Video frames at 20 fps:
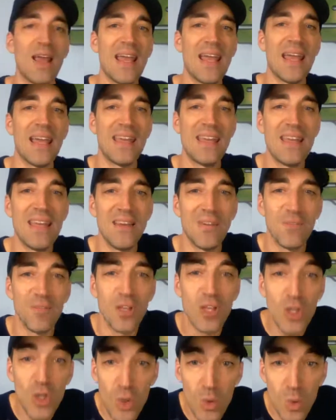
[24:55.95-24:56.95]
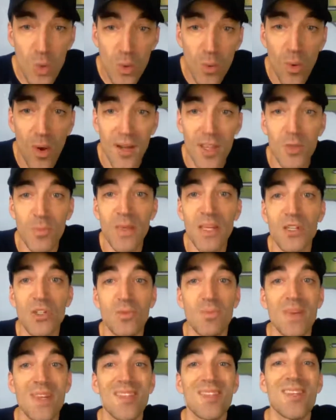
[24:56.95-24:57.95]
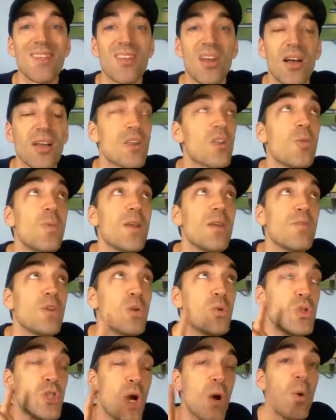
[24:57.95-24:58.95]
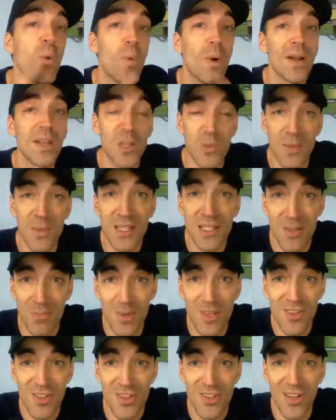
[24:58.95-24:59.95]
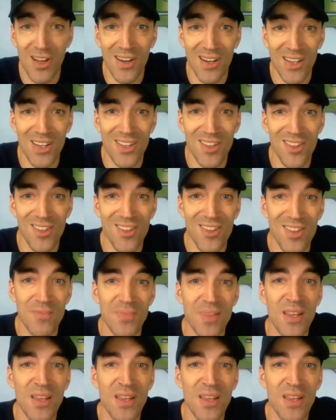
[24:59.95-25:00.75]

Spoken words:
And if you want to speak to business, excuse me, if you don't want to speak to business audiences